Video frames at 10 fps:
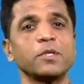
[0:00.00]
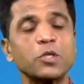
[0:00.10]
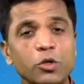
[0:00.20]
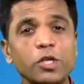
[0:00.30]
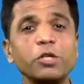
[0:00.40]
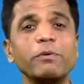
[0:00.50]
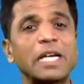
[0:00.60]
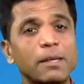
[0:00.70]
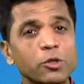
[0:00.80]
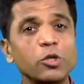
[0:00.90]
so that you will
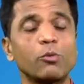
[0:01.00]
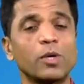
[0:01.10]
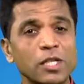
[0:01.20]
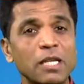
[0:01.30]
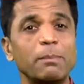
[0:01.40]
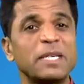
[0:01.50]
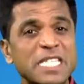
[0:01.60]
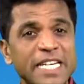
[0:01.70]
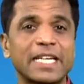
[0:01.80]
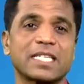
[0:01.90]
come to know what are the
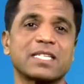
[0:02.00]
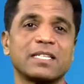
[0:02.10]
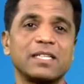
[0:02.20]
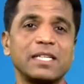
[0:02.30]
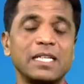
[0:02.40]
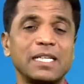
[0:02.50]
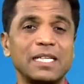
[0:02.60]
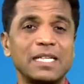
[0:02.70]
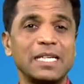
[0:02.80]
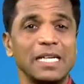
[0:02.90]
mistakes
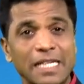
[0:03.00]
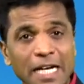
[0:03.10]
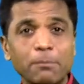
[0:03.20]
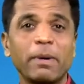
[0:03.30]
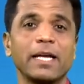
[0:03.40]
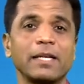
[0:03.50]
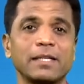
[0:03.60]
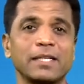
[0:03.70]
done by